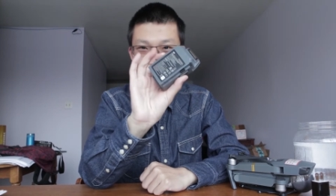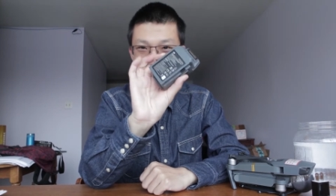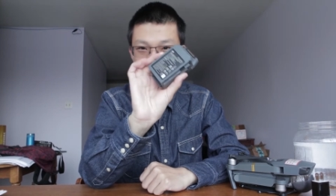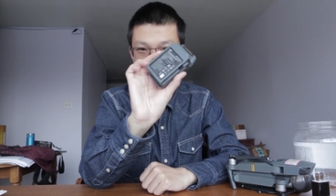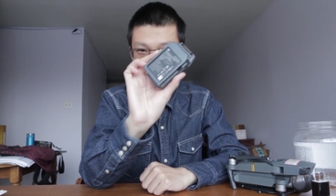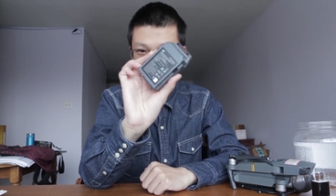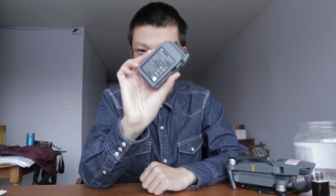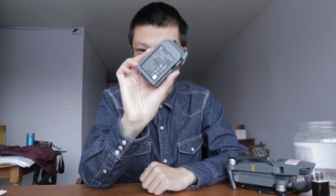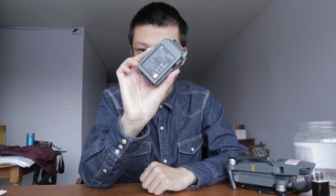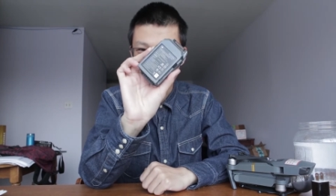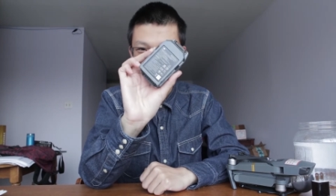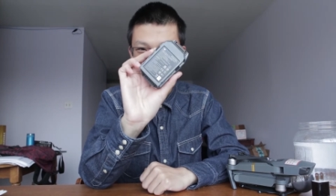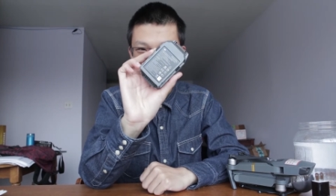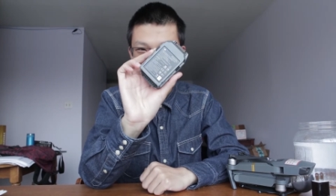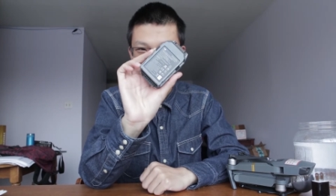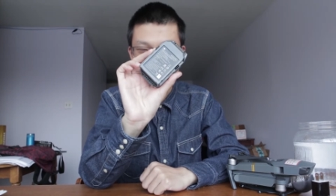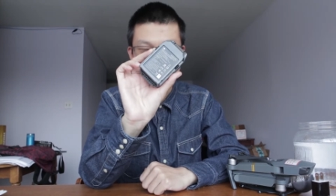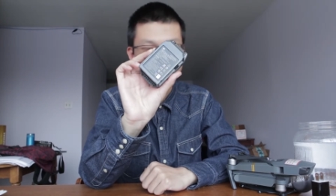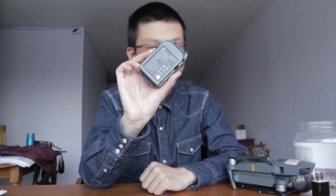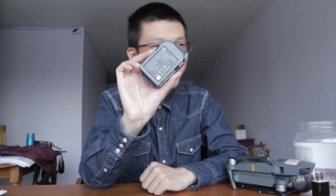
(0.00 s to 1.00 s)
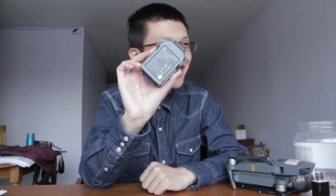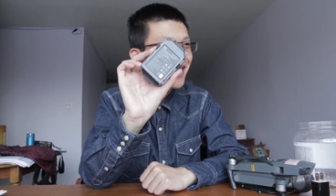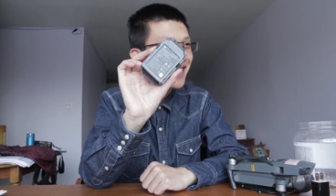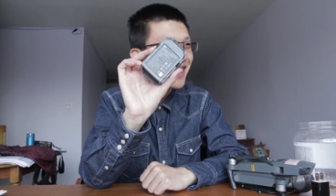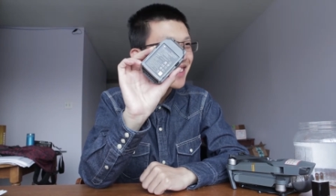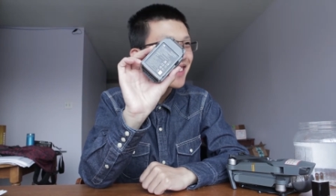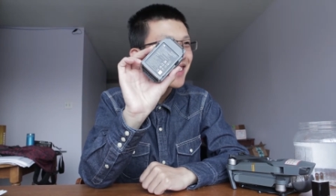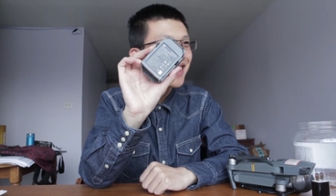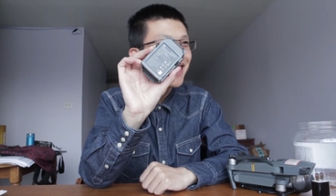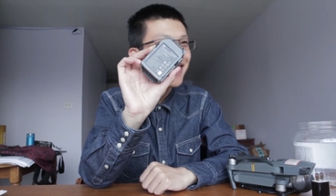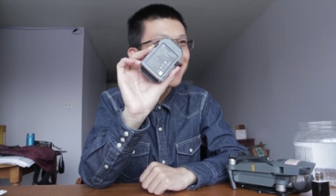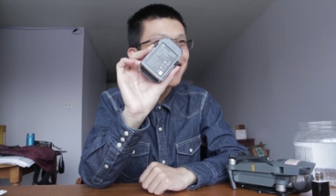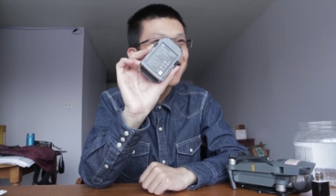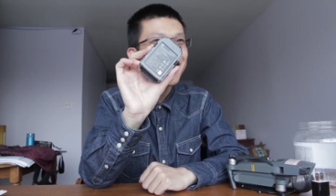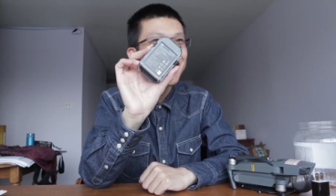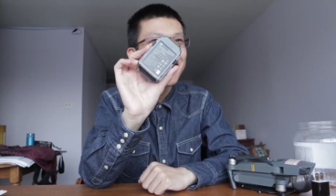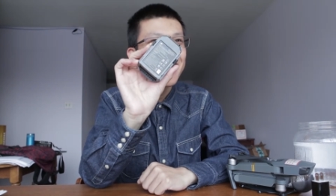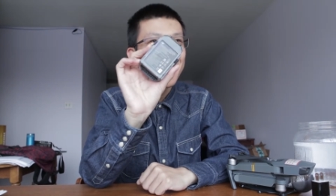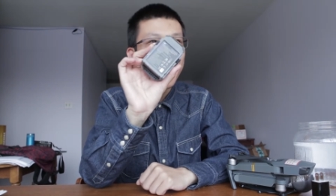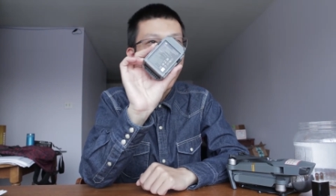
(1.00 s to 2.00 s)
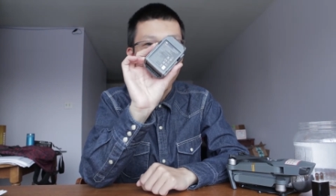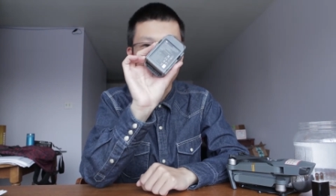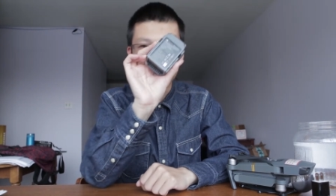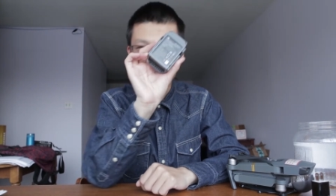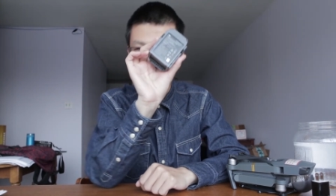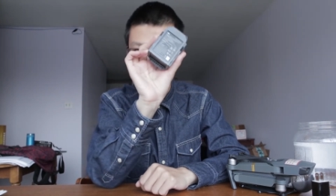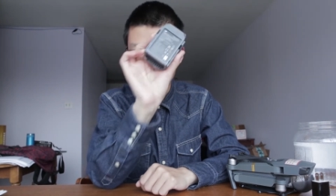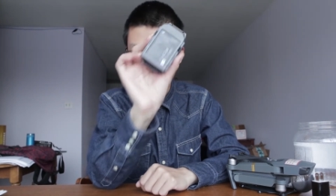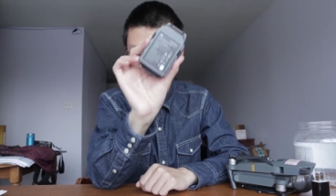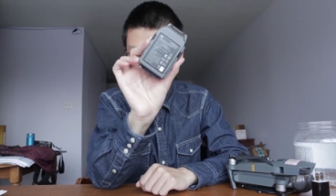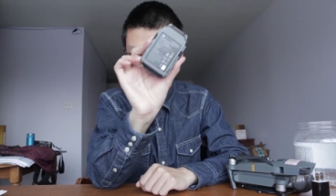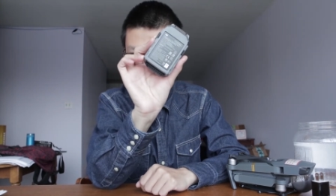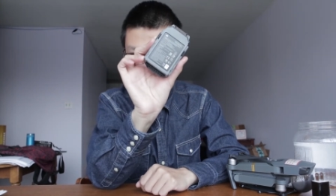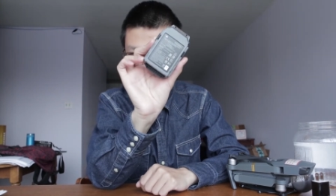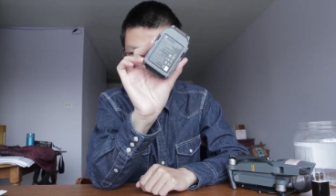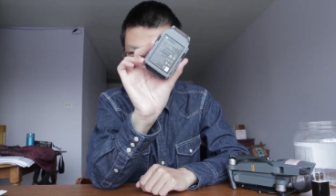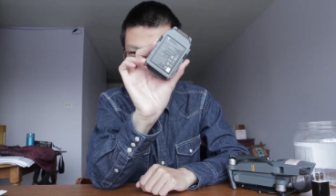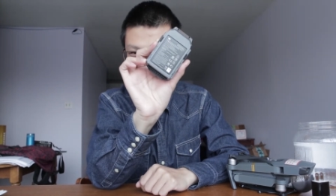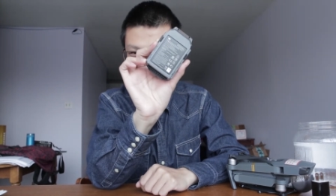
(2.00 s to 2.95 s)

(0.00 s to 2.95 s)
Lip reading: It's great. I want to test this